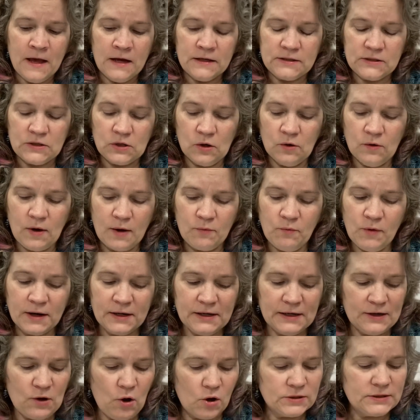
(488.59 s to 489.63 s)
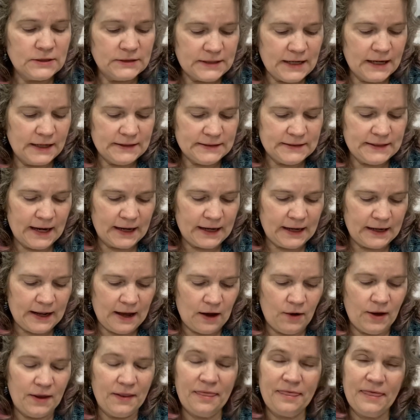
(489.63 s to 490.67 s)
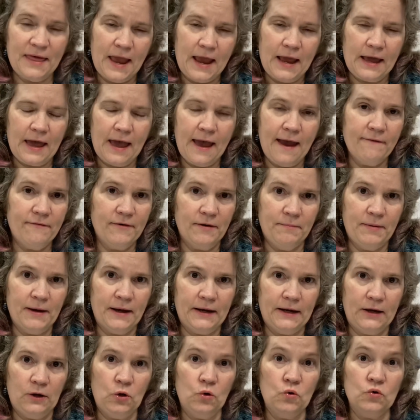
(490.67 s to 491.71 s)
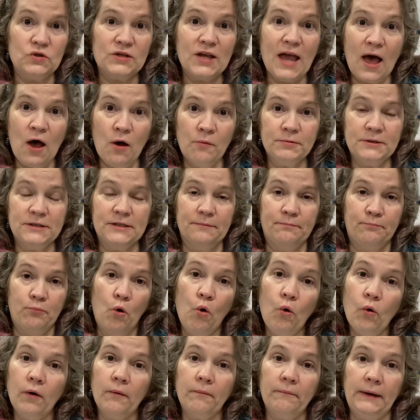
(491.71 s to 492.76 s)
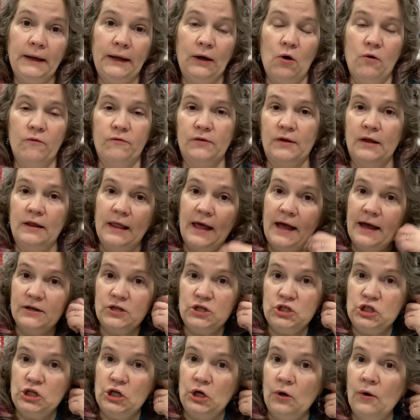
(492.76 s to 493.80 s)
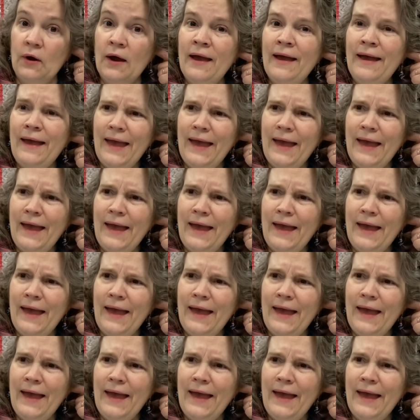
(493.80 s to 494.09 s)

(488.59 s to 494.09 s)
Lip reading: So I wanted to also take a second out and thank everybody who's helped support me over the last year.